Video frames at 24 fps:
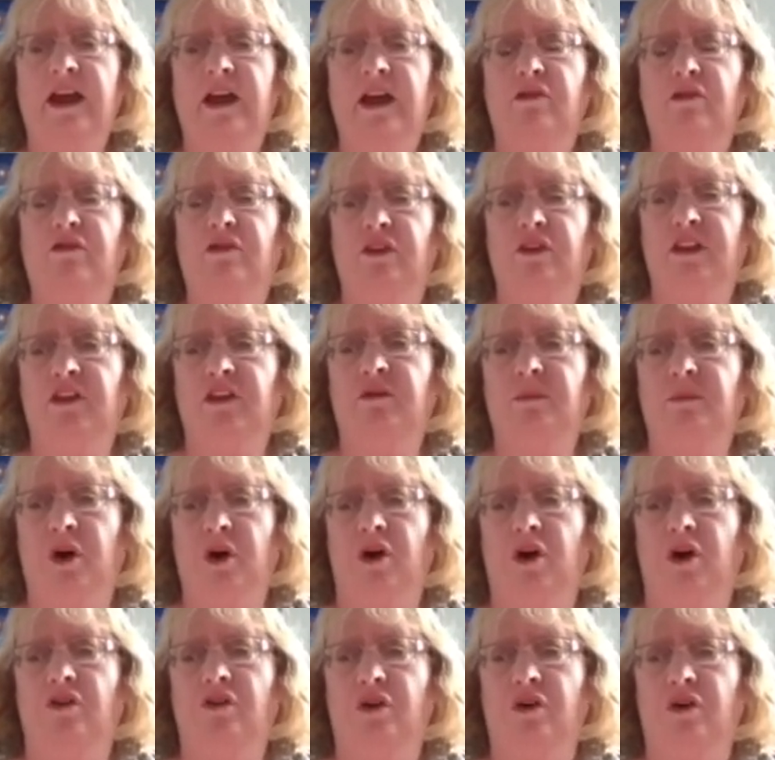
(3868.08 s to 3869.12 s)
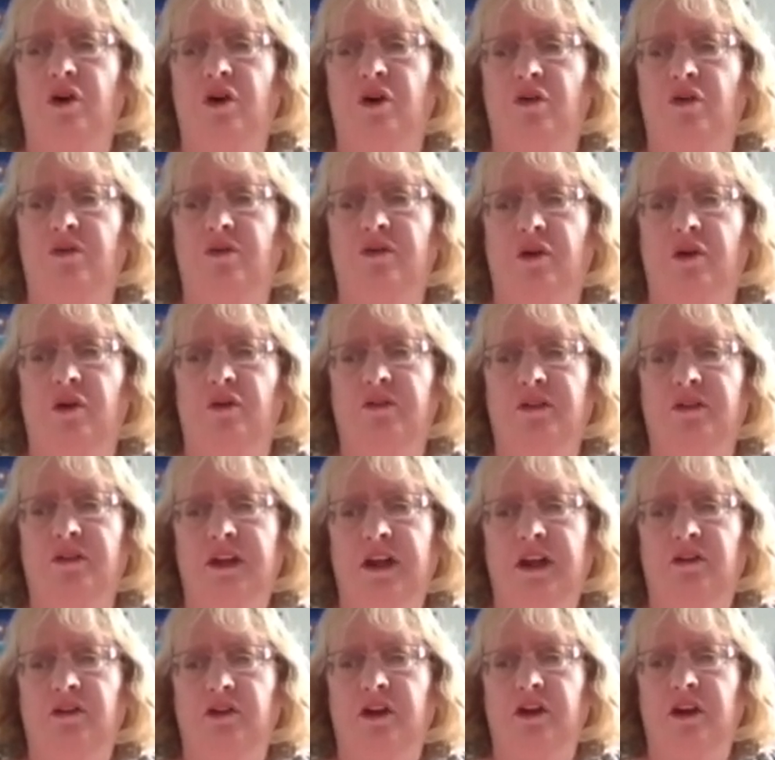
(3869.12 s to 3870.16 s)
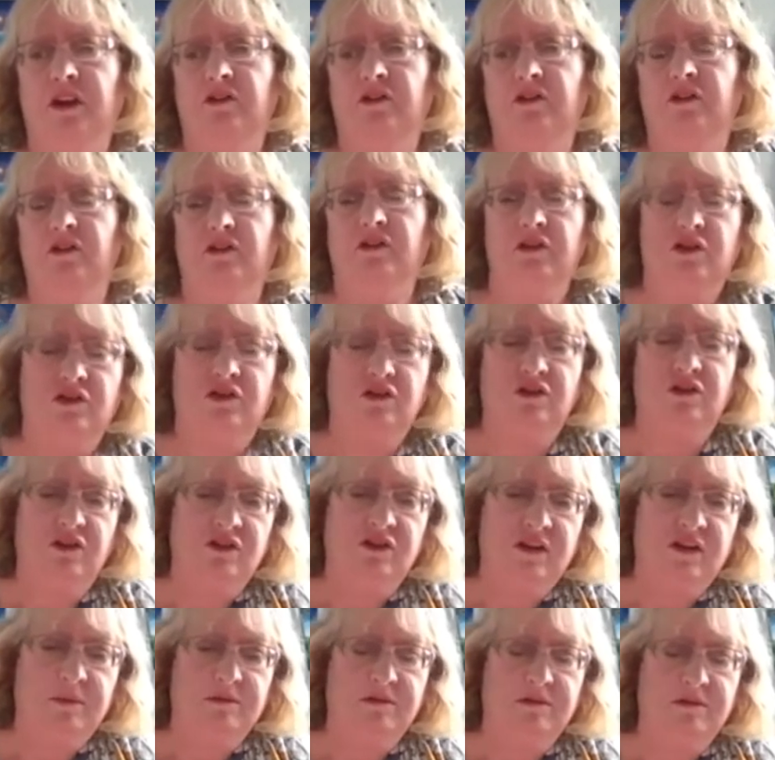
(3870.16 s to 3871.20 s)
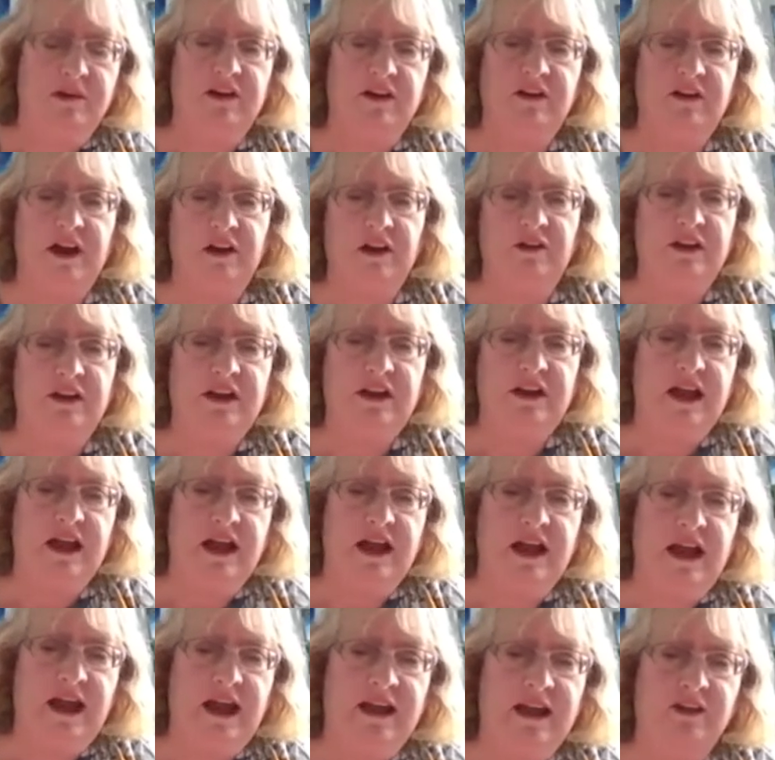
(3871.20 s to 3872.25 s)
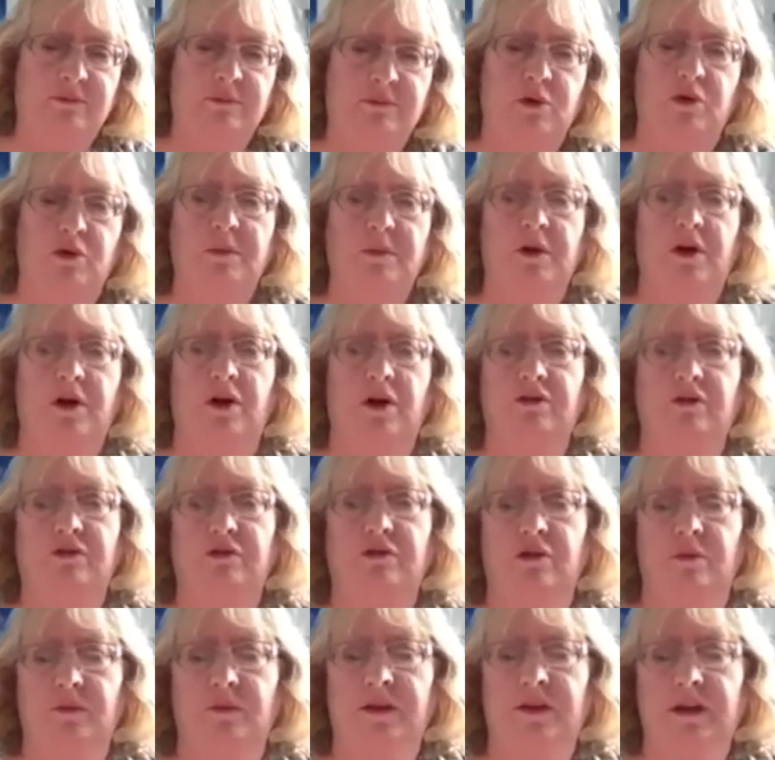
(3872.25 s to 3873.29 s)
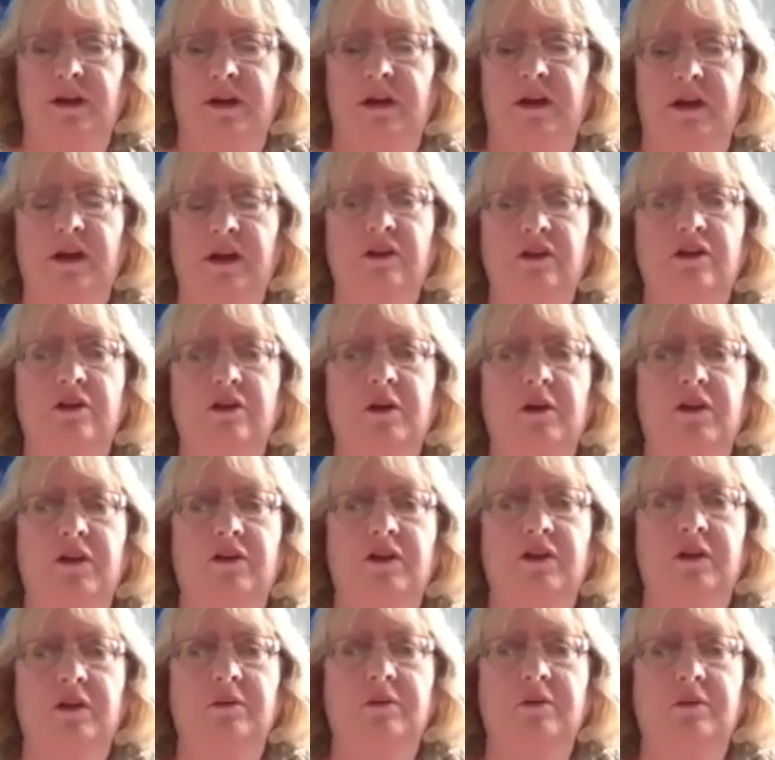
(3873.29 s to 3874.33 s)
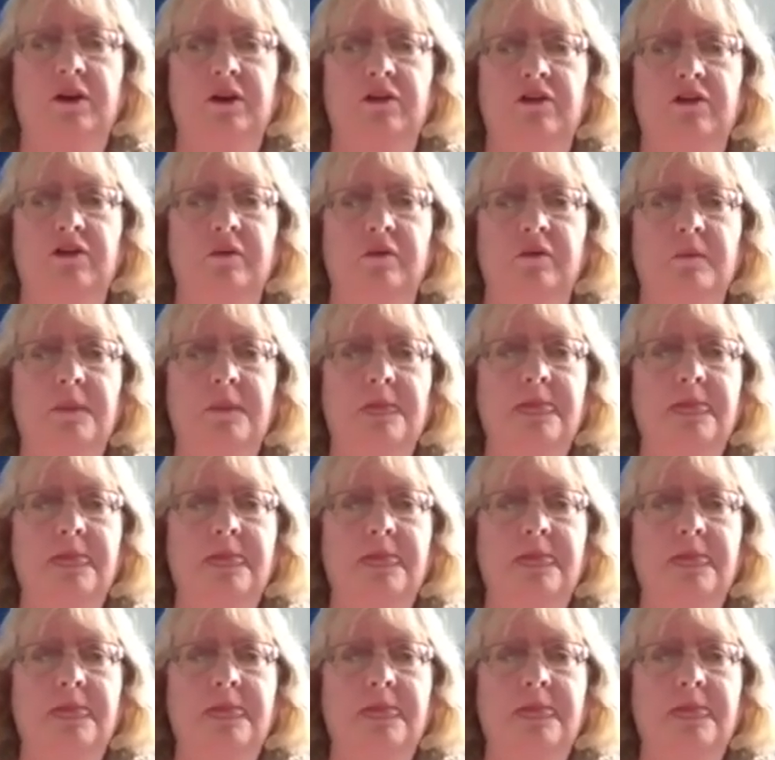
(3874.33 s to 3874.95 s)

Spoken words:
for this part of the education. So you separate out the export part from the domestic production.